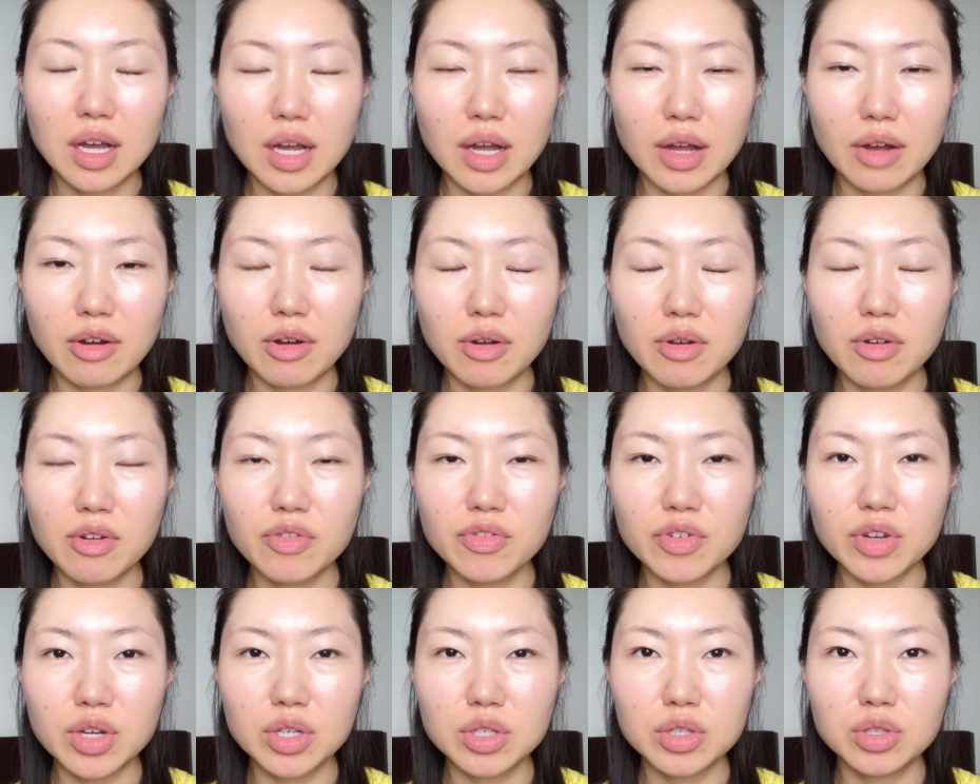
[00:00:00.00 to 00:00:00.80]

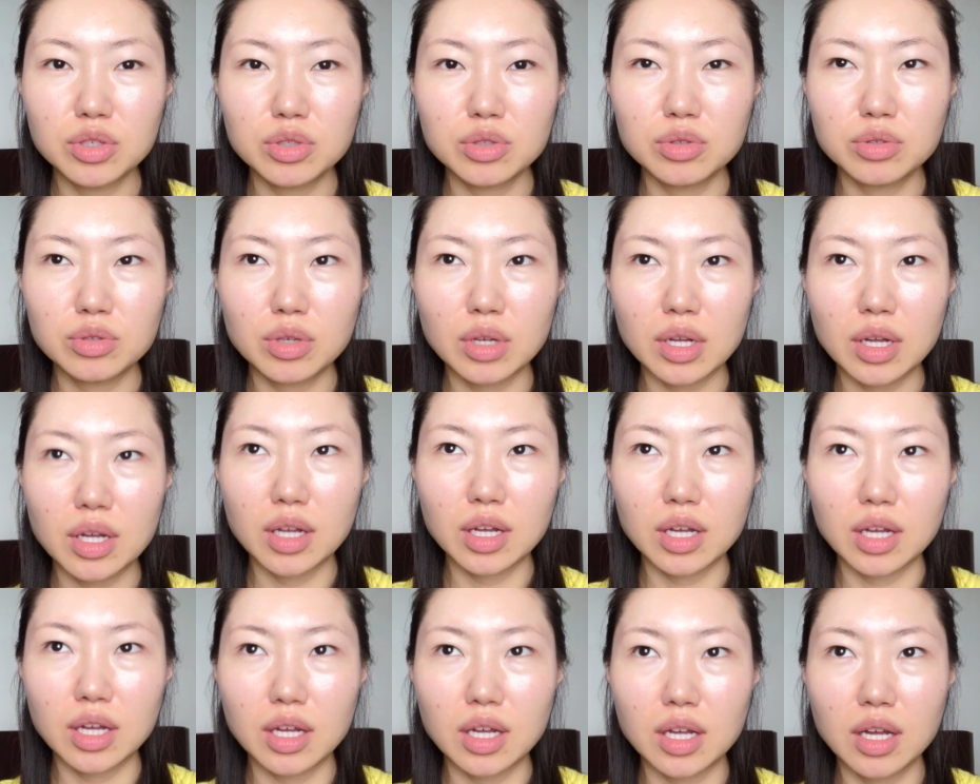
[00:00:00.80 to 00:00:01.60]
However, you
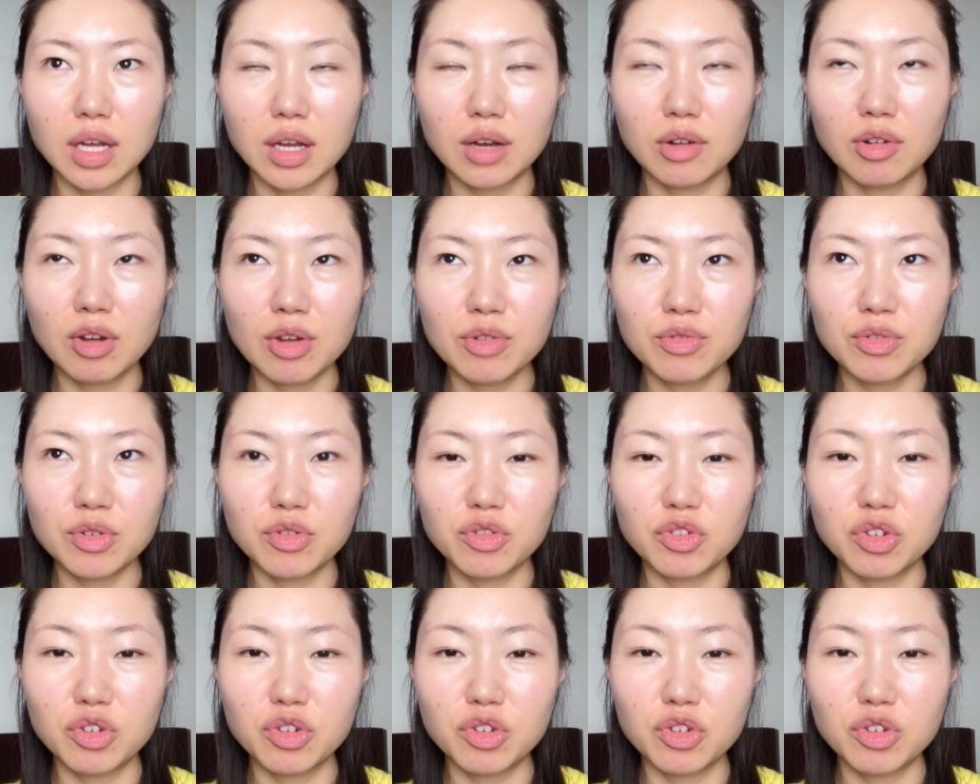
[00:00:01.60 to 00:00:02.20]
however,